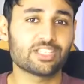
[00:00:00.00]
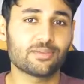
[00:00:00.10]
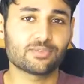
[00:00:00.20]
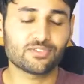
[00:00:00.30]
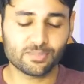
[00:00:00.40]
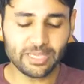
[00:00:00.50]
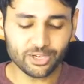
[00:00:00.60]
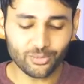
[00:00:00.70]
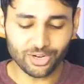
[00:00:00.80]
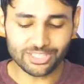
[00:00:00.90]
In terms of
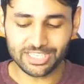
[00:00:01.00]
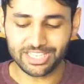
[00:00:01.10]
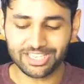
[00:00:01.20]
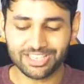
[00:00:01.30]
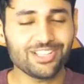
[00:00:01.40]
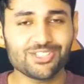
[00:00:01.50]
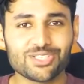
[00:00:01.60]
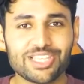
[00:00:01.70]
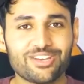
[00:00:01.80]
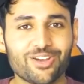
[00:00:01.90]
speaker quality, let's
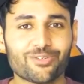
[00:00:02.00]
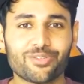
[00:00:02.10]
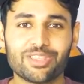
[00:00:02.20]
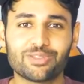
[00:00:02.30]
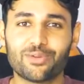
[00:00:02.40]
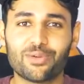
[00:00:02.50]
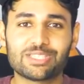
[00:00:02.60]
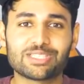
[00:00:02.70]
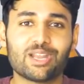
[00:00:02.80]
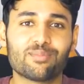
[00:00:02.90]
just say neither of these
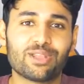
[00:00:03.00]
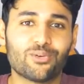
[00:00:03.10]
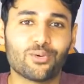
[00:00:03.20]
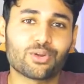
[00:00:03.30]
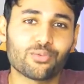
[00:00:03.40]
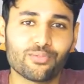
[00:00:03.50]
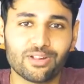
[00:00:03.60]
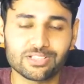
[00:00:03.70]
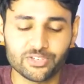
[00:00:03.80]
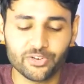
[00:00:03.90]
phones is going to be an audiophile's